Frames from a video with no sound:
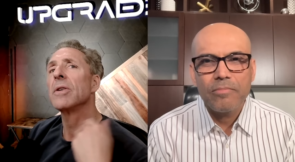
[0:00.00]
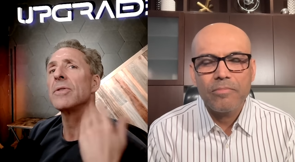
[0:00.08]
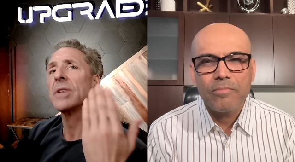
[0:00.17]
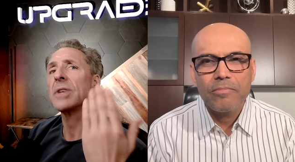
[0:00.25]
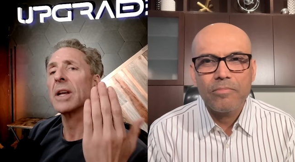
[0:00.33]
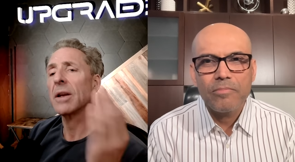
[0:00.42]

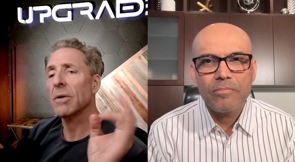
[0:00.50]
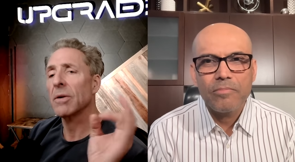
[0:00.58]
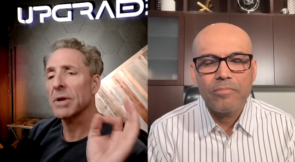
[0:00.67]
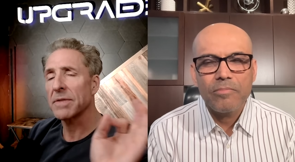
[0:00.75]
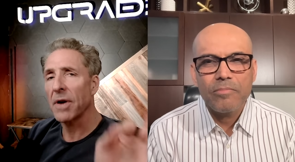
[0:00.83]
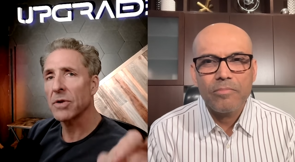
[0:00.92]
Speaker 1: using
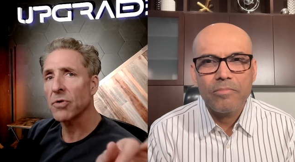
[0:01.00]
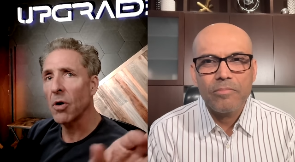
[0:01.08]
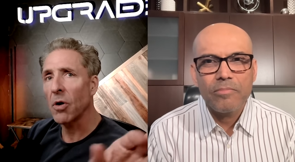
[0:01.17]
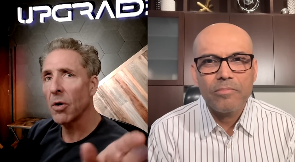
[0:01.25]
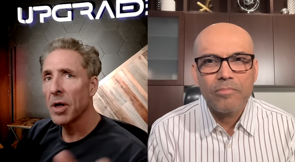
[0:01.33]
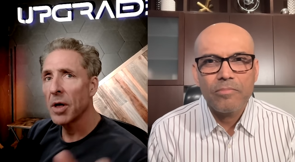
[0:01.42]

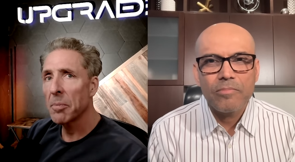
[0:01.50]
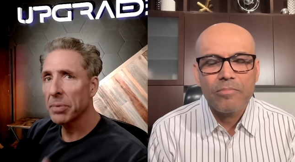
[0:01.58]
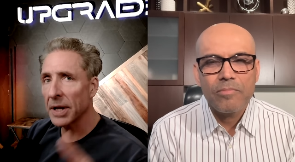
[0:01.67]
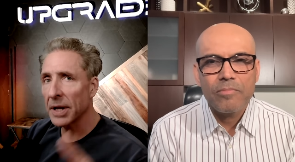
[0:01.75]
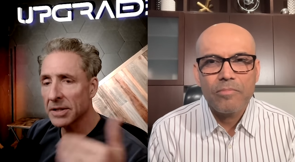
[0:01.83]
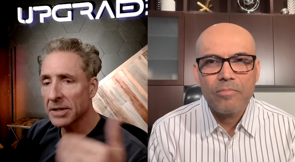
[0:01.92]
resveratrol
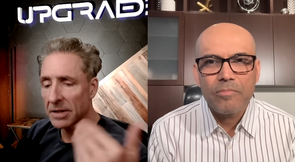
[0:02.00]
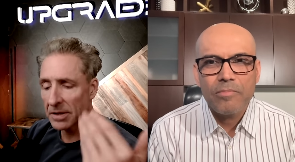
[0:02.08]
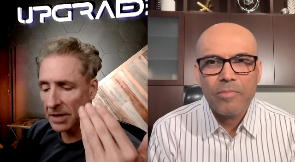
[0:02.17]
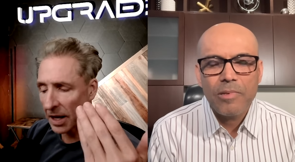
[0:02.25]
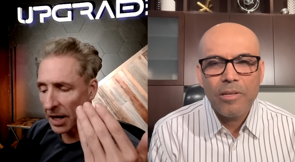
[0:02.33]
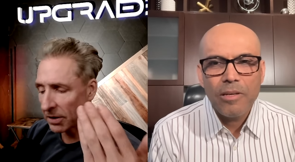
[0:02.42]
plus
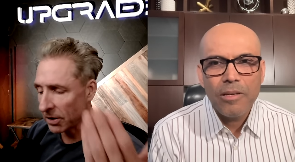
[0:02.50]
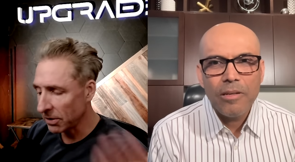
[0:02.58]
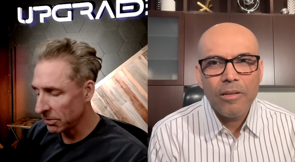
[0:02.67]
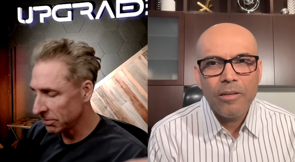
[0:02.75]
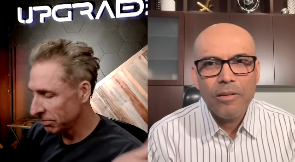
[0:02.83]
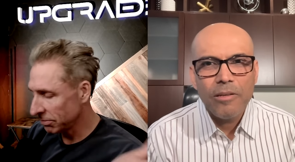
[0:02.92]

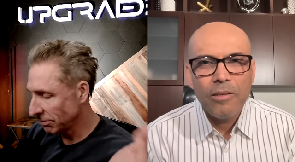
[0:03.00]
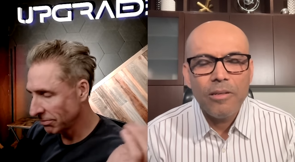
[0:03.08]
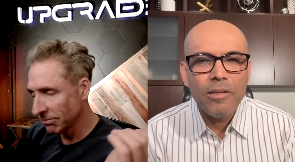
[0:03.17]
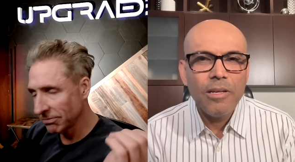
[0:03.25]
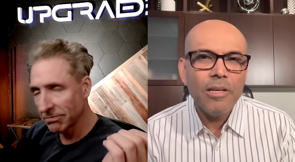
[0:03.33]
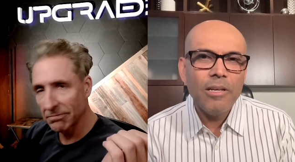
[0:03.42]
cyclo
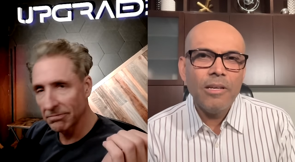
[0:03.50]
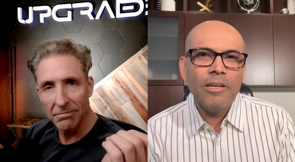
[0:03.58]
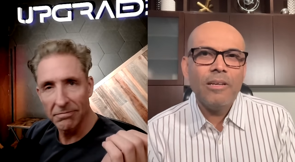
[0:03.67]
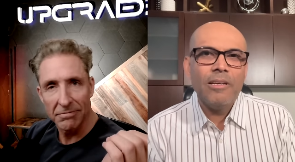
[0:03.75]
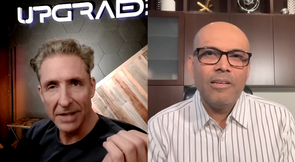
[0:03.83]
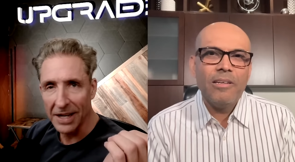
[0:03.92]

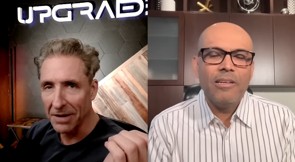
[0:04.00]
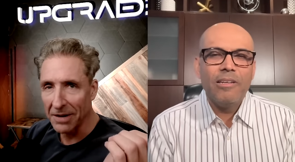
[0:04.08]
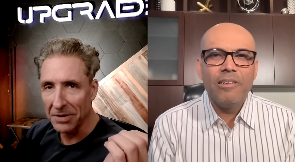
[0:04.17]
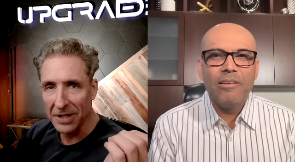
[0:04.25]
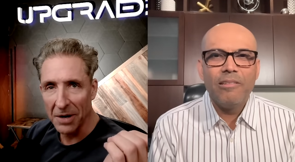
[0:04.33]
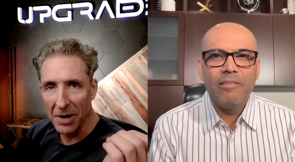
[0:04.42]
I can never
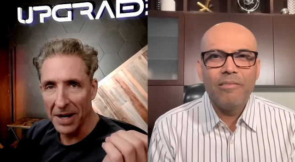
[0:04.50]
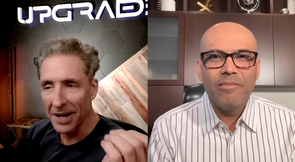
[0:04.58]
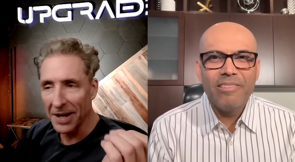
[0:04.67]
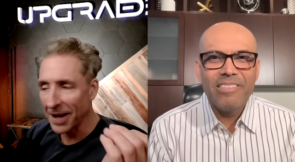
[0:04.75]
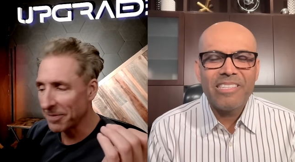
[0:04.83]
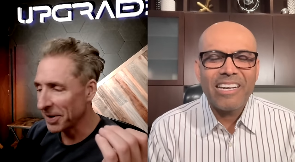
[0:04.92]
say it right.
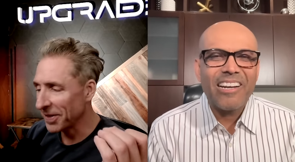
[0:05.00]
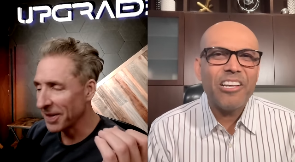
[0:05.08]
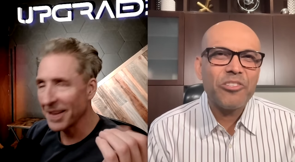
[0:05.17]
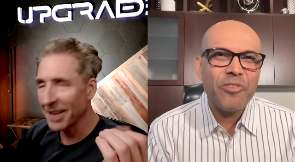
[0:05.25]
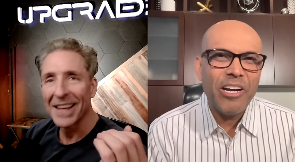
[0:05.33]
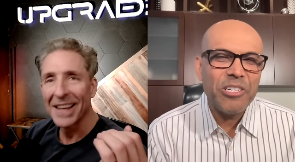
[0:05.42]
Um,
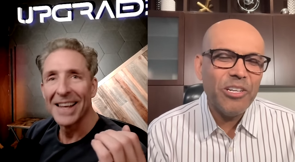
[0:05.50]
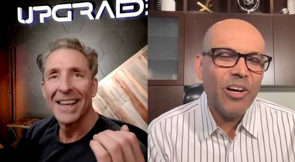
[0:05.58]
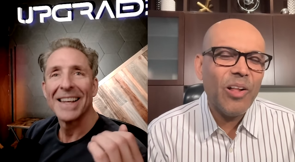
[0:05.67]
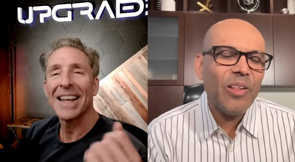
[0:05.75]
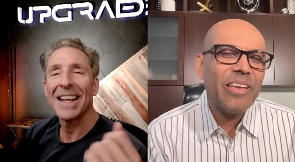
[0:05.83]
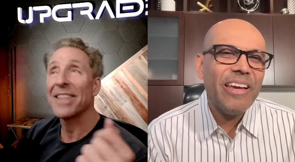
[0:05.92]

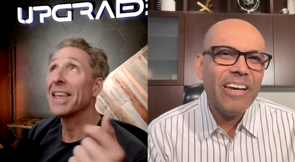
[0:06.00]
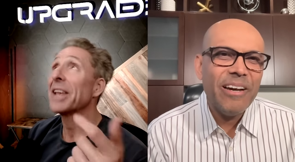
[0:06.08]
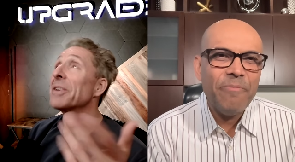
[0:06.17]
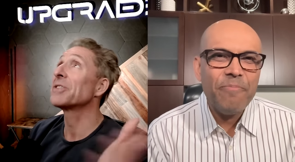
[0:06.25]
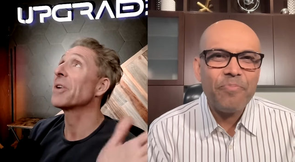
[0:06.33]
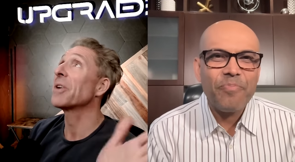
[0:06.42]
cycloastragenol.
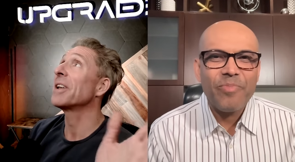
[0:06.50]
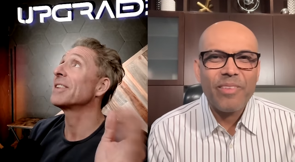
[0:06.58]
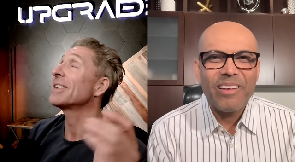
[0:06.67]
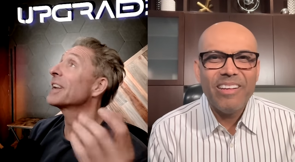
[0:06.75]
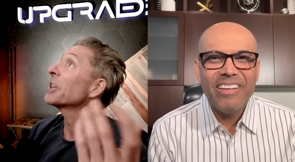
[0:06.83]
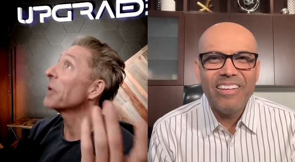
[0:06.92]
Yeah.
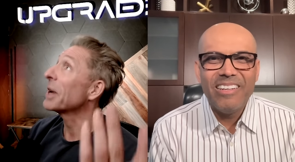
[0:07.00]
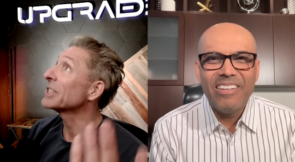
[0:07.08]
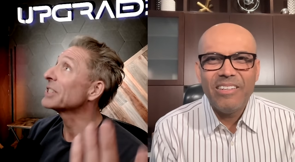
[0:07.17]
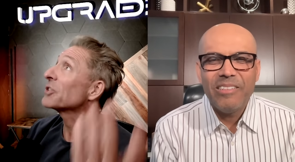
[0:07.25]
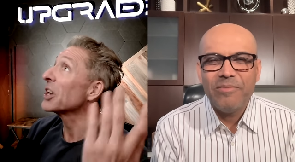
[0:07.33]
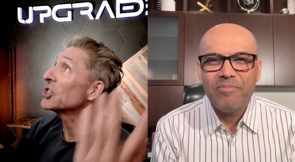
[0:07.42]

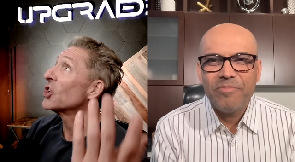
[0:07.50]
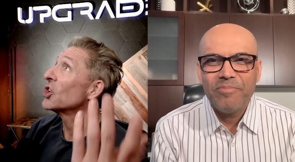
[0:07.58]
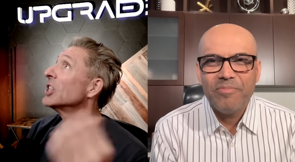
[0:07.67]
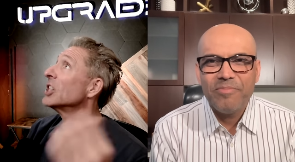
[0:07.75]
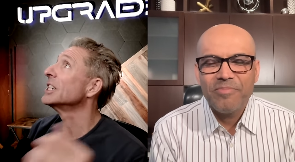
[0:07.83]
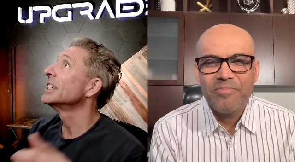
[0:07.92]

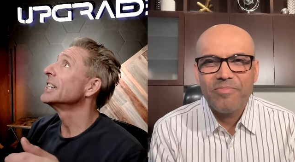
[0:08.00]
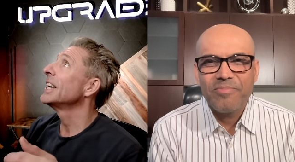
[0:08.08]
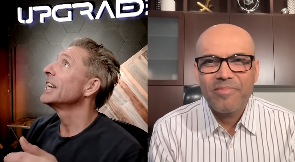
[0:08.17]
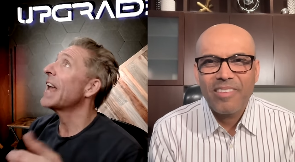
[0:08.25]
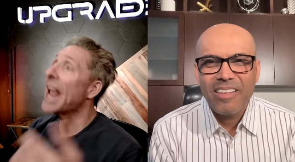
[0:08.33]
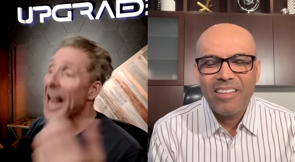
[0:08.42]
cycloastragenol
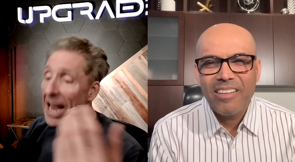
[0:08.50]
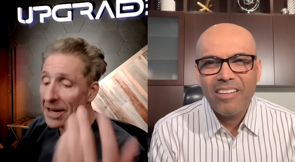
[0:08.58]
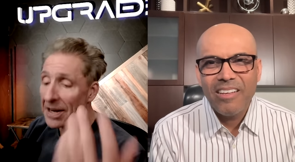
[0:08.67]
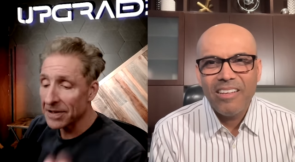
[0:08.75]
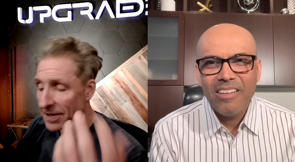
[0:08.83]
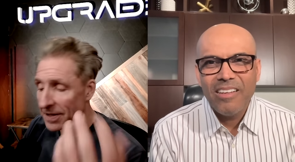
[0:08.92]

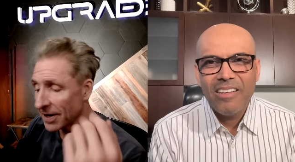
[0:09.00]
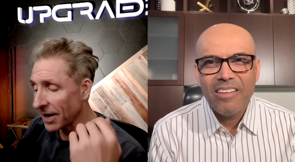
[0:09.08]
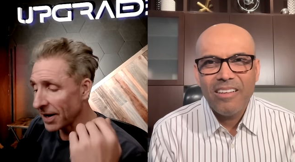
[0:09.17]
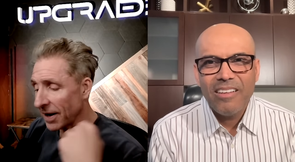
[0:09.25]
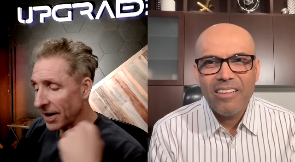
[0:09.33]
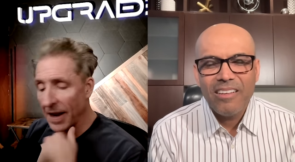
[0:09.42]
and
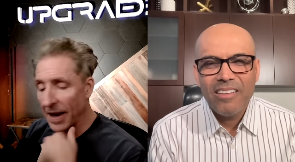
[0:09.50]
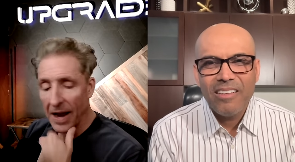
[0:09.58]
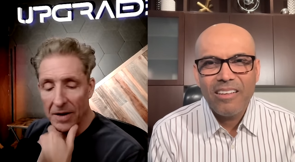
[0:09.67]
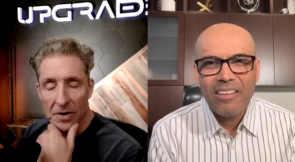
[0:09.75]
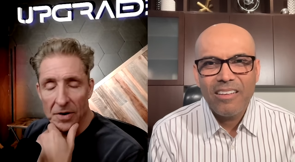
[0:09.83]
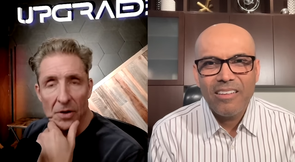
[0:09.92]
uh,
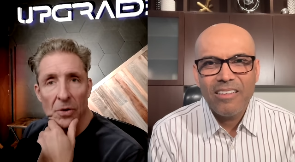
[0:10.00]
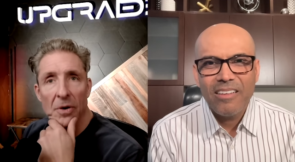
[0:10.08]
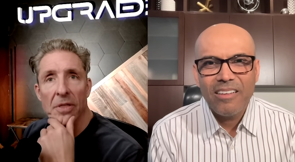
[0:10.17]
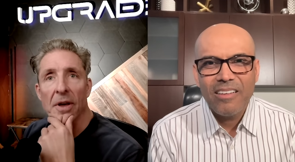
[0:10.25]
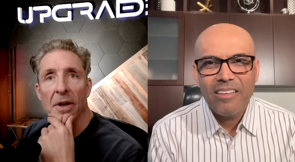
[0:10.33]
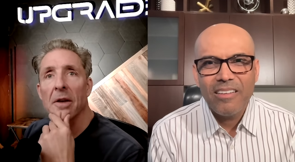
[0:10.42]
and your
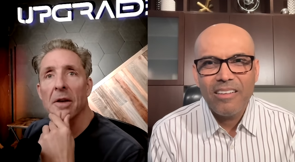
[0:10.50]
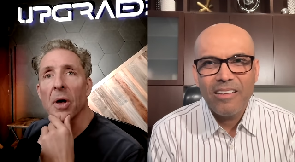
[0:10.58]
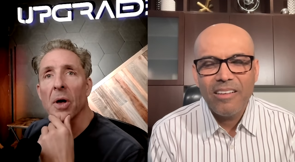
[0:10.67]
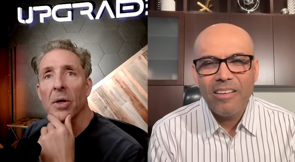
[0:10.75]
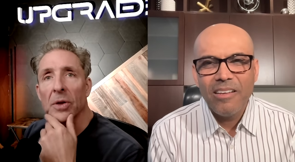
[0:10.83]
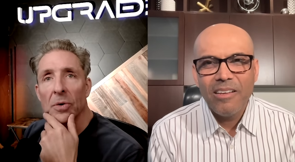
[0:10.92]
glutathione
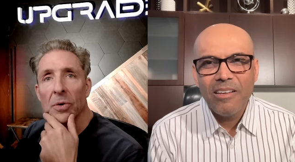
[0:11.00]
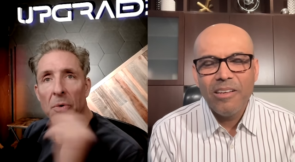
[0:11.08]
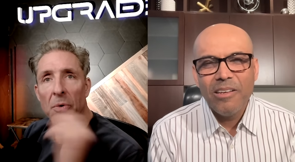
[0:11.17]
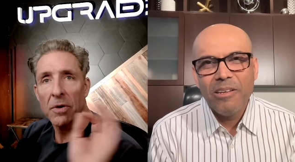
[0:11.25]
molecule where